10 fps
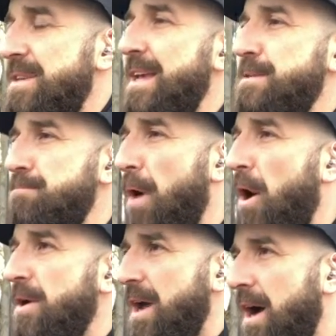is
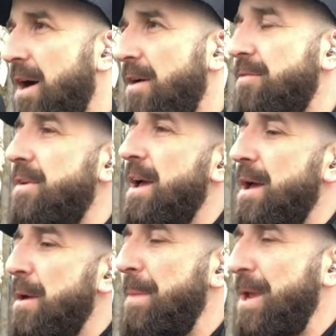part of
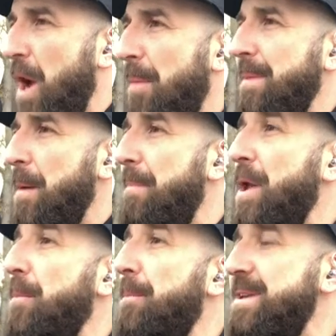becoming a better
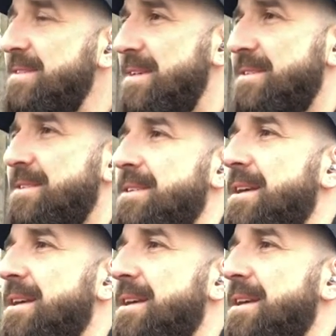business